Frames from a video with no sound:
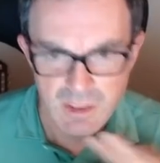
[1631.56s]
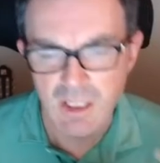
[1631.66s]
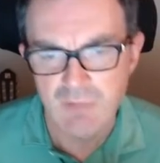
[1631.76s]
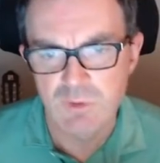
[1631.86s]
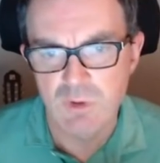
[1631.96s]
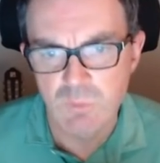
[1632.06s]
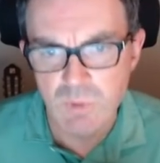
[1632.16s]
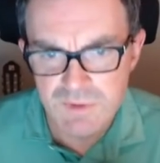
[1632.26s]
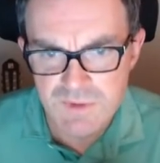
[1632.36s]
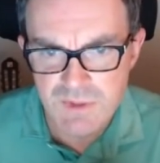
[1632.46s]
I've got a
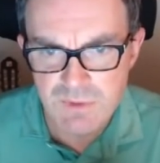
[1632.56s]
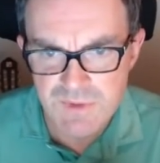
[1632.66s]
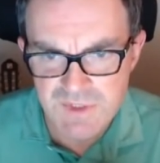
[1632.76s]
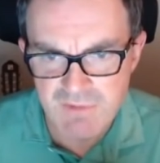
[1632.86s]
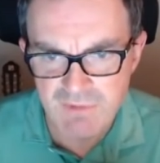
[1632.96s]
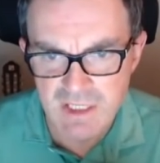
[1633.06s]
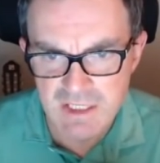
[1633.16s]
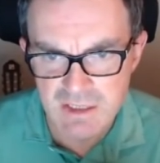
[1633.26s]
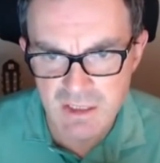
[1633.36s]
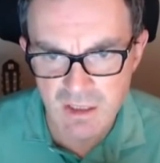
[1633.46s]
one, two, seven,
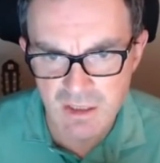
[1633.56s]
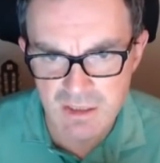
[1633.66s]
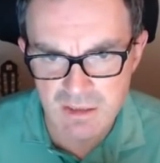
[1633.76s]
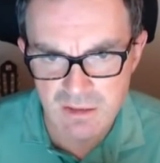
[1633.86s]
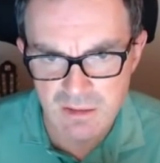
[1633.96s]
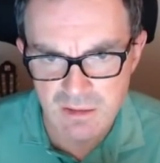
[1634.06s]
eight, nine.